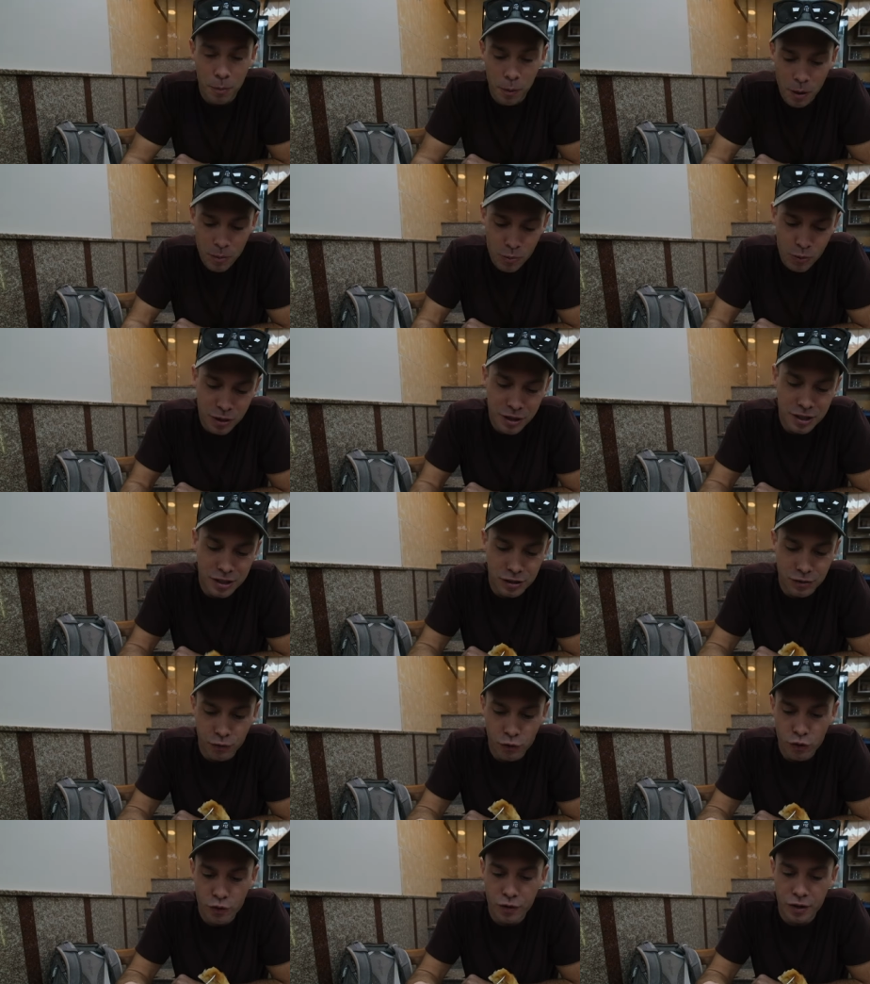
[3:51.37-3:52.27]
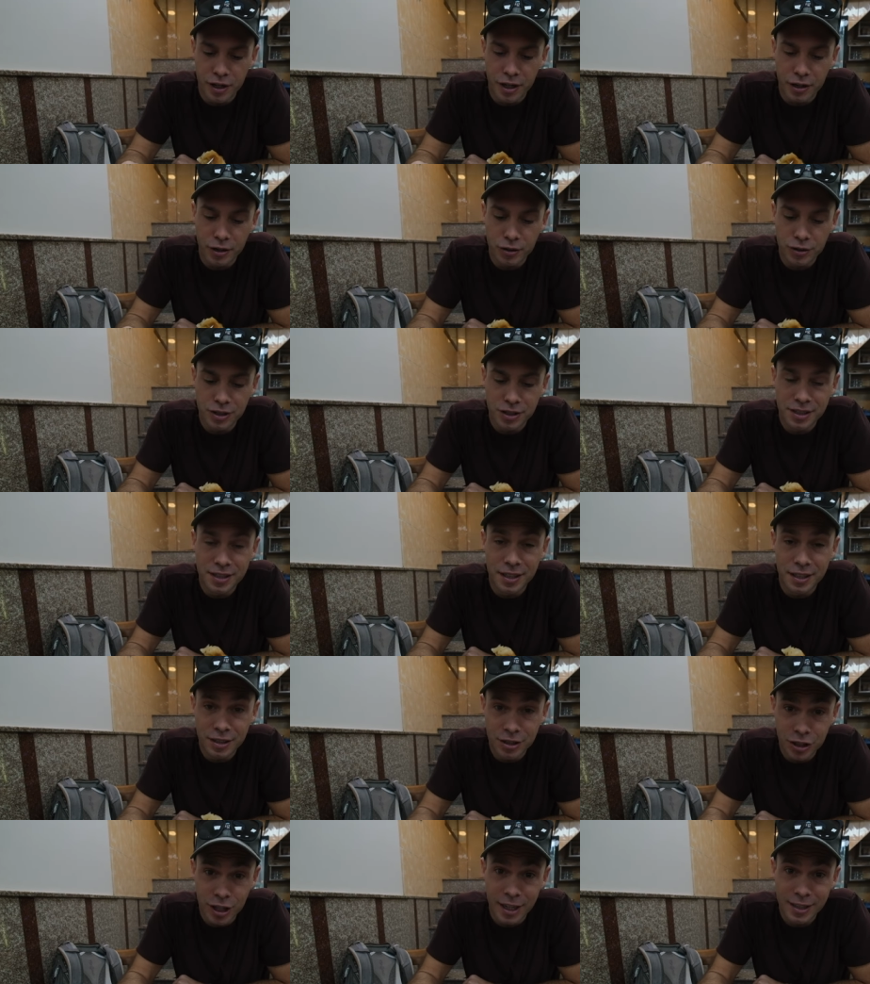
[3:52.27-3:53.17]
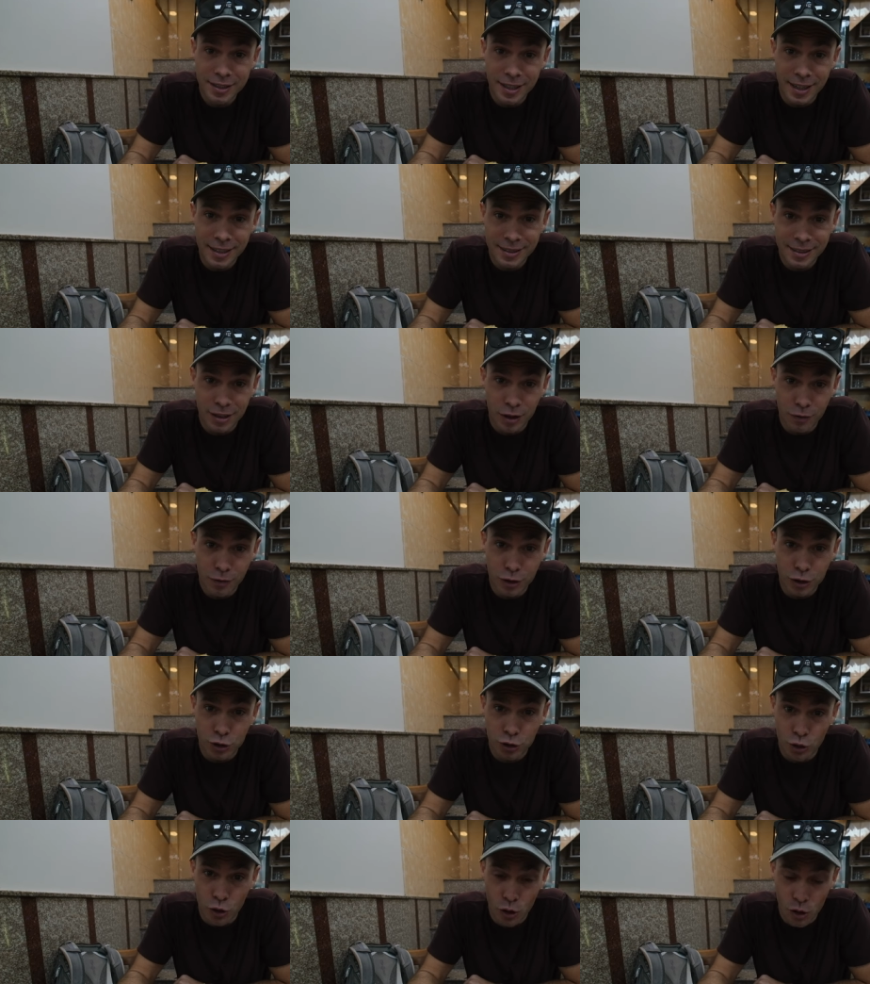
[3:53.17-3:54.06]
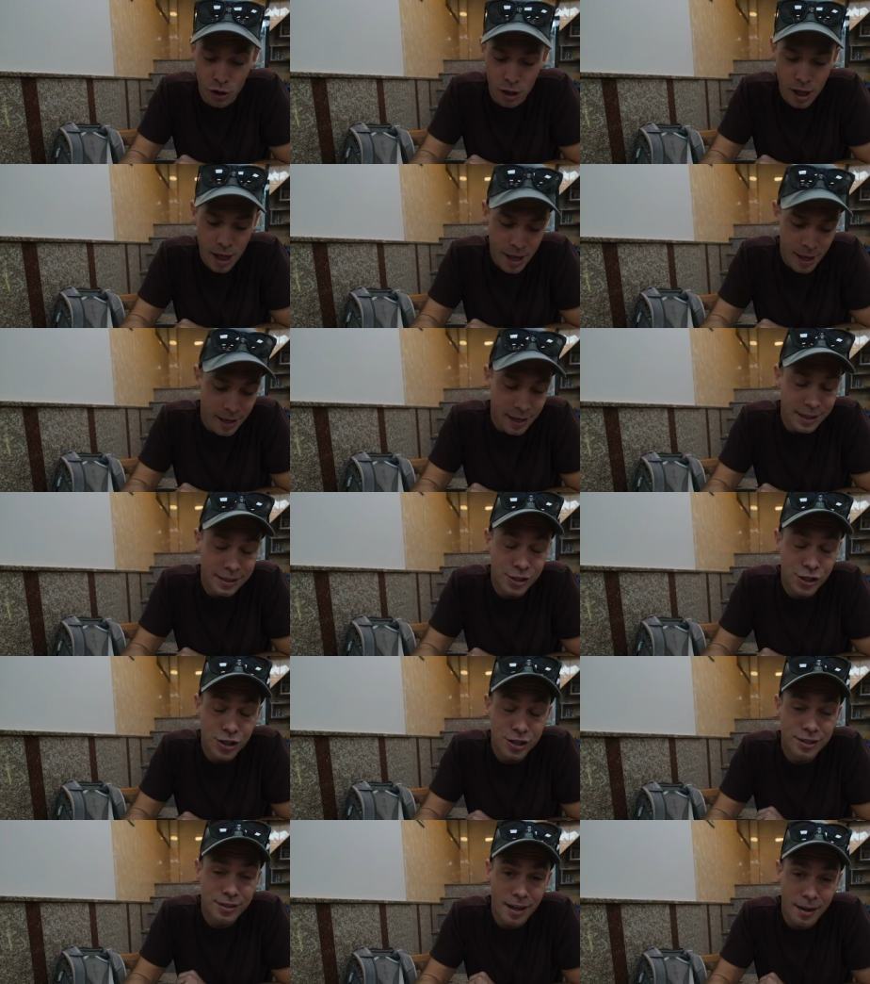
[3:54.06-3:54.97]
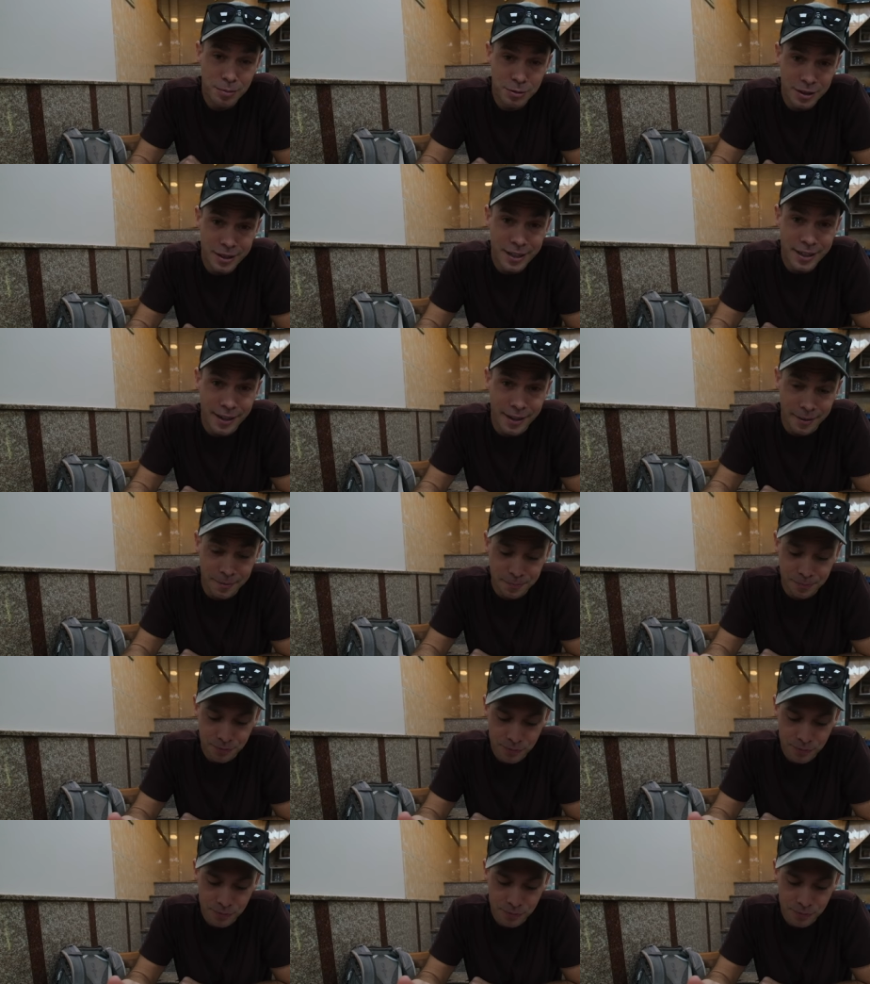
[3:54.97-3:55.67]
problem with these food videos is that Jess has self-control and she stops eating.